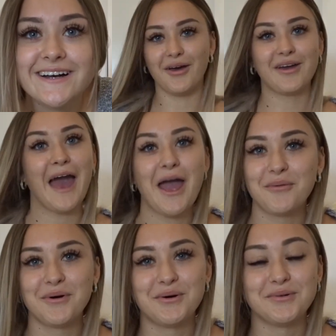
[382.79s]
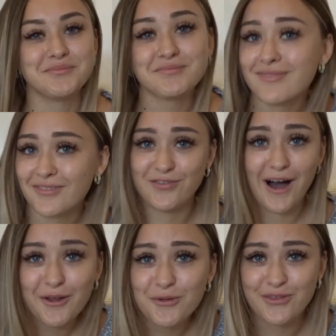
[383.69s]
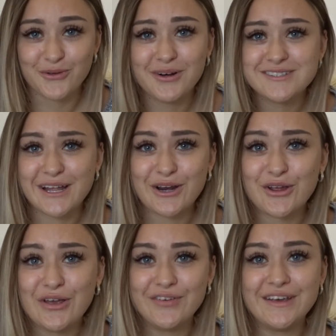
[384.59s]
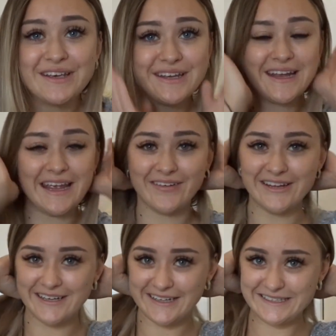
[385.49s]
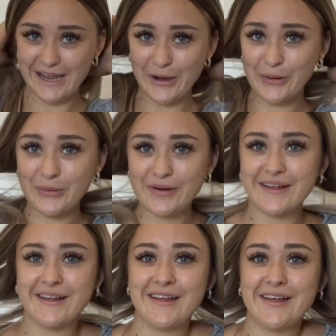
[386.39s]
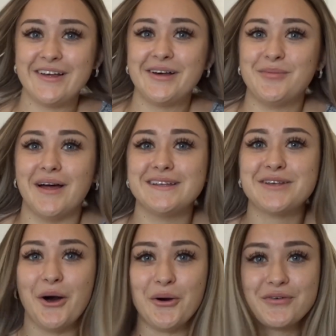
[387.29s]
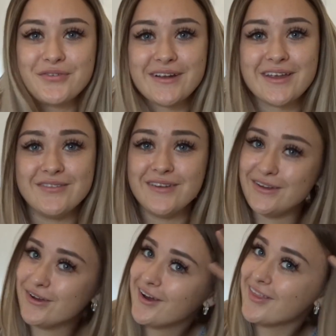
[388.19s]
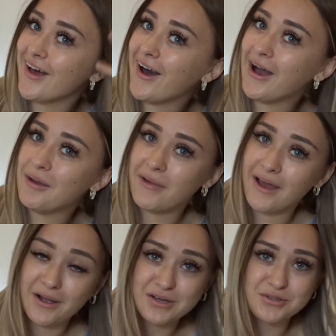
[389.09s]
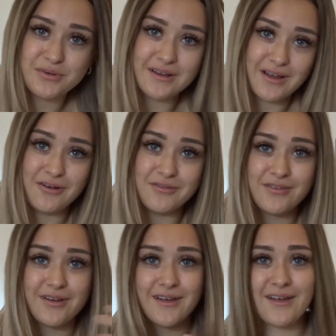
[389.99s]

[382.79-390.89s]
Okay, well, final thoughts. I don't know if you can even tell by this whole freaking video that I'm actually in love.